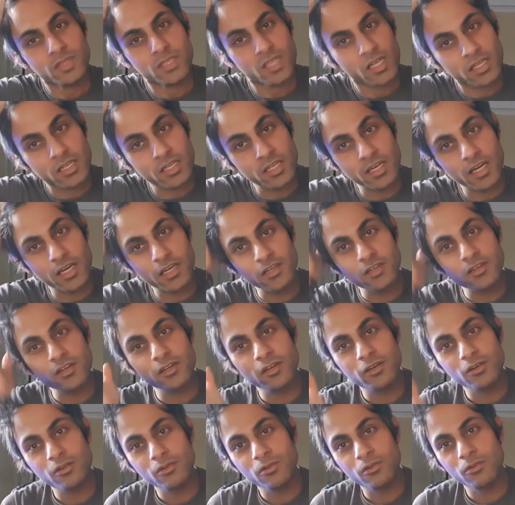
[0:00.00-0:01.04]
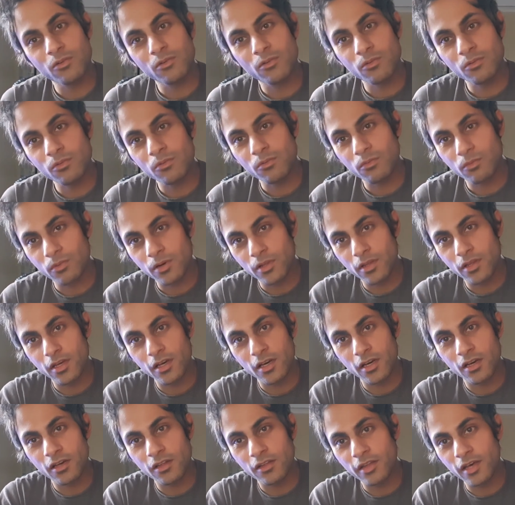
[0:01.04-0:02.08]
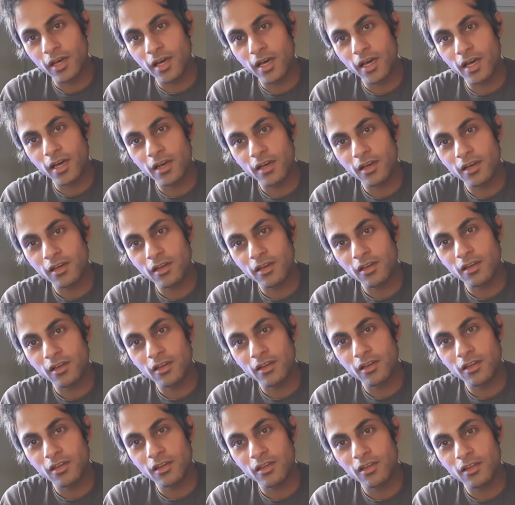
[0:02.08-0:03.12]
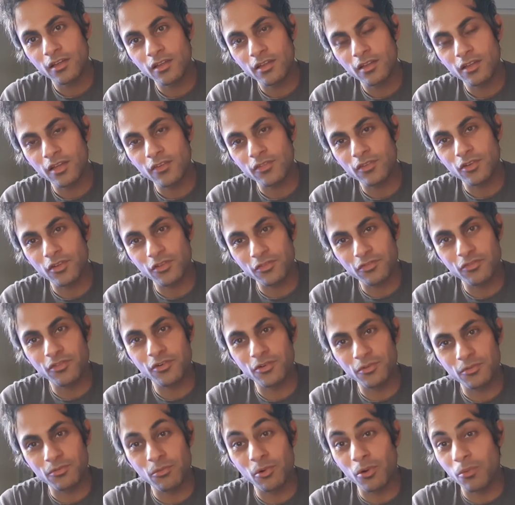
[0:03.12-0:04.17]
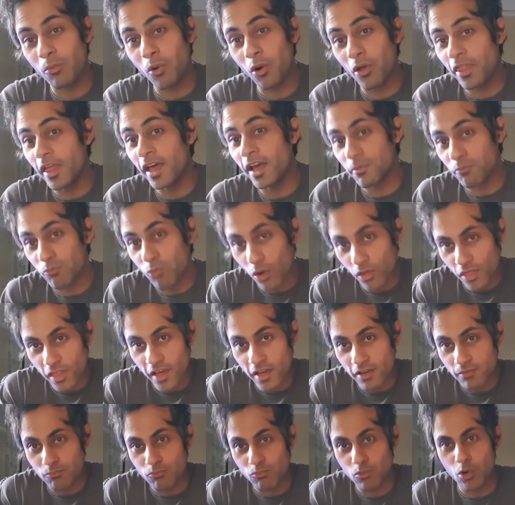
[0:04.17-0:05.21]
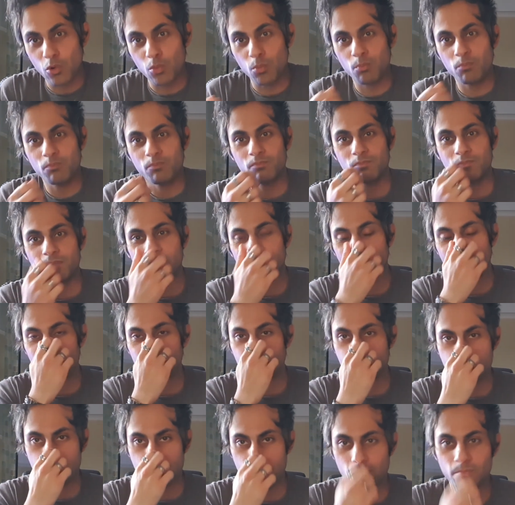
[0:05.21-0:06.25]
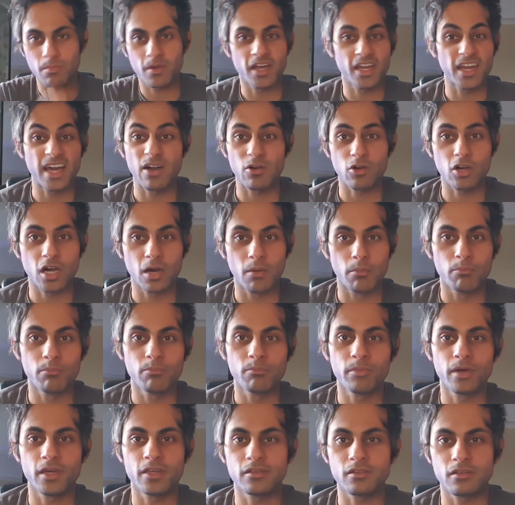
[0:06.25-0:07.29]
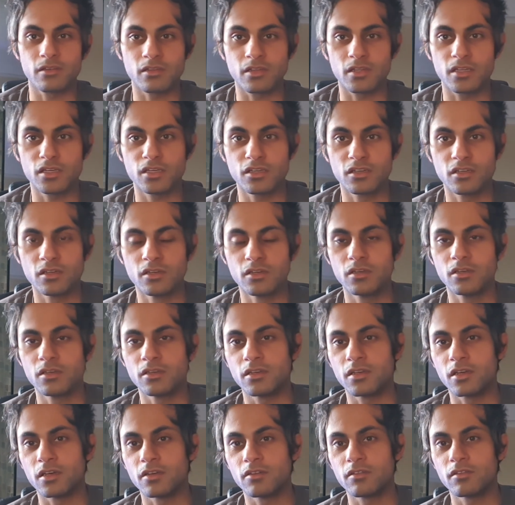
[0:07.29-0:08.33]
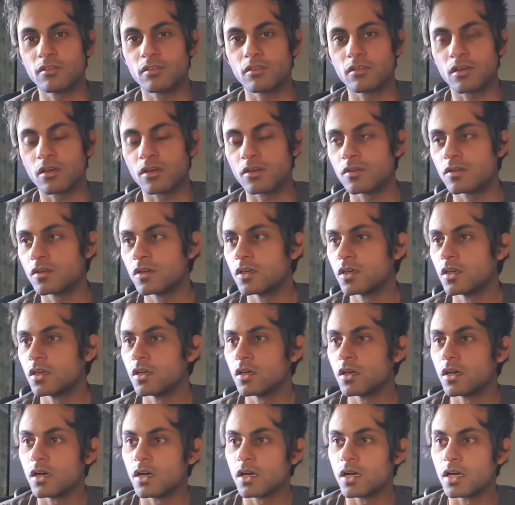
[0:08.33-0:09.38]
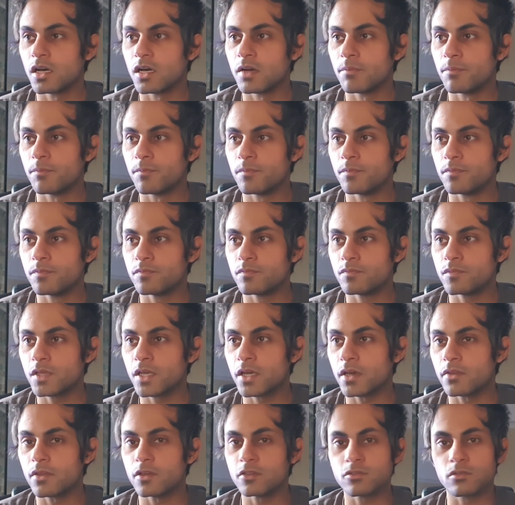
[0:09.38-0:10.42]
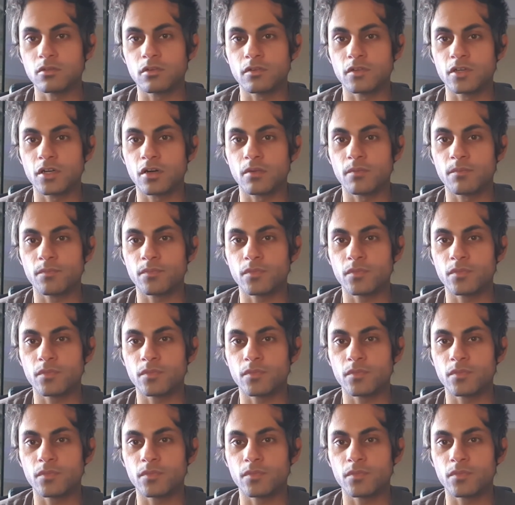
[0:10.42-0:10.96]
You know, whether they've got the full what they will get as an outcome, basically, you know. So yeah, that's all I've got.